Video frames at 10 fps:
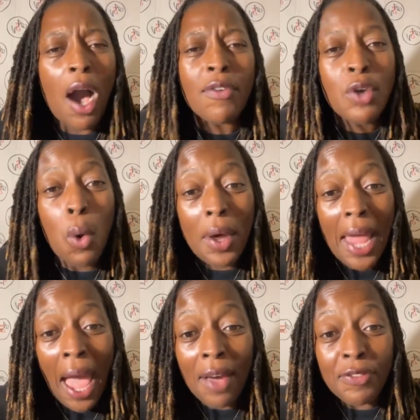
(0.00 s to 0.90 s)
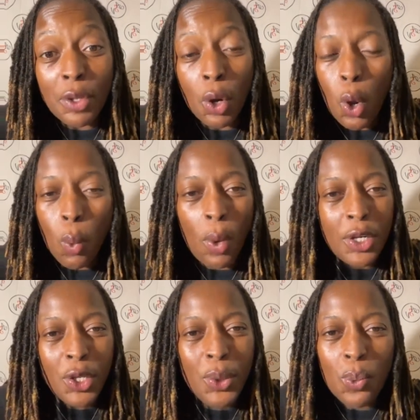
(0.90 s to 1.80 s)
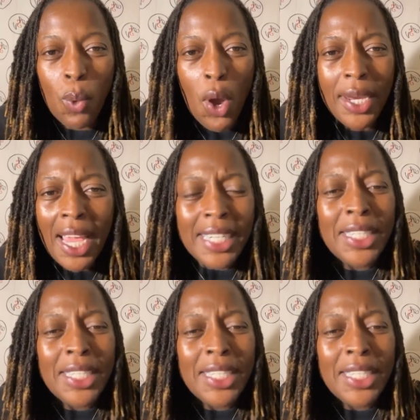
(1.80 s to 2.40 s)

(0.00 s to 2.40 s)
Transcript: of going after what you want.